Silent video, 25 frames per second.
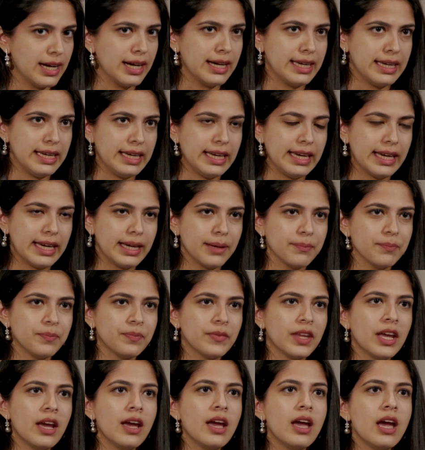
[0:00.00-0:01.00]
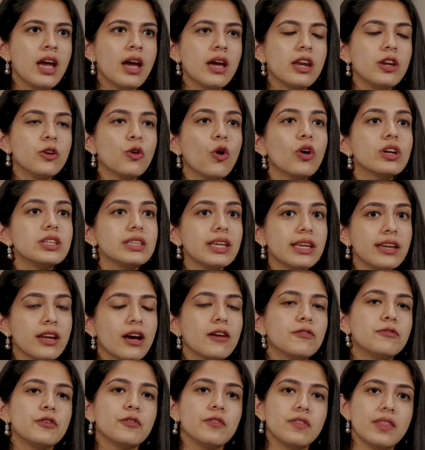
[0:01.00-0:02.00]
IEA. Not
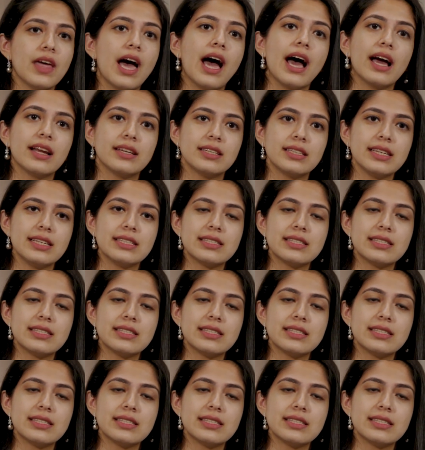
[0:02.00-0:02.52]
enough of that